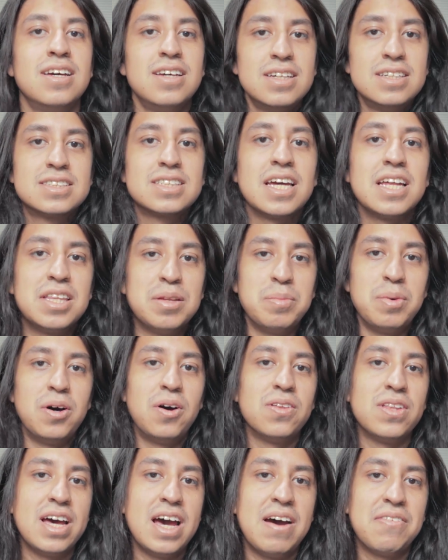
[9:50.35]
It's getting the
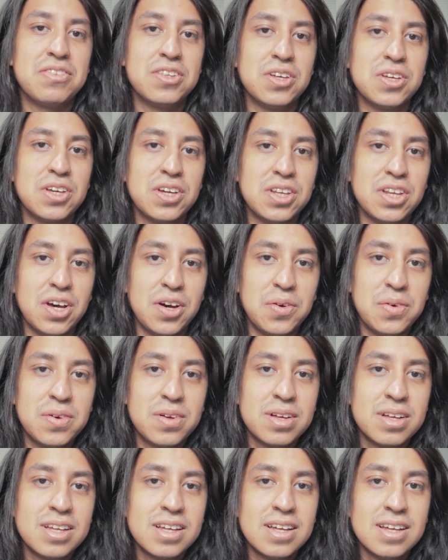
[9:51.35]
mold. I have to,
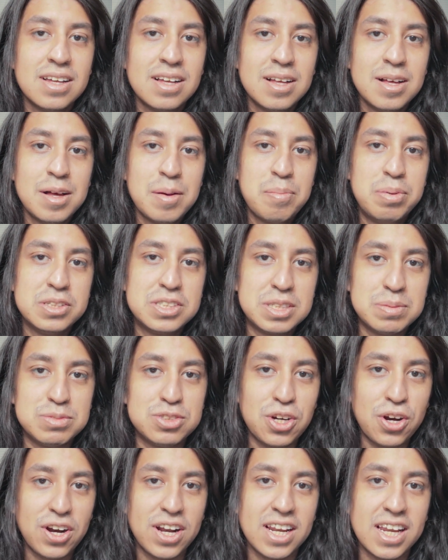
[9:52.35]
put some
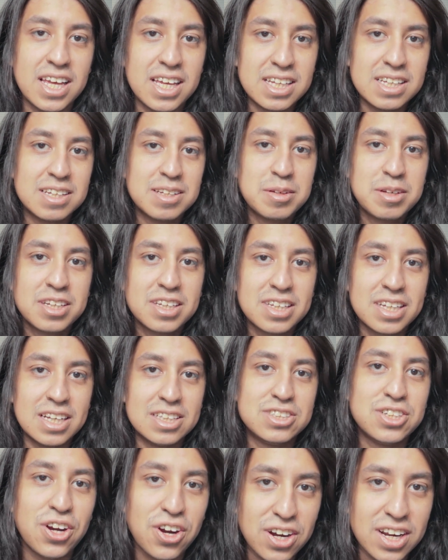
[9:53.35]
dirt in it,
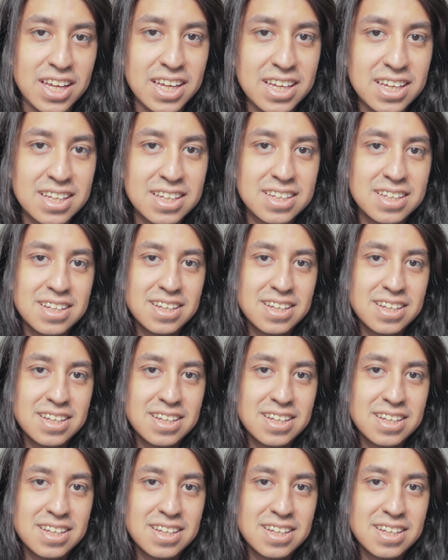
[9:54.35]
get dirty,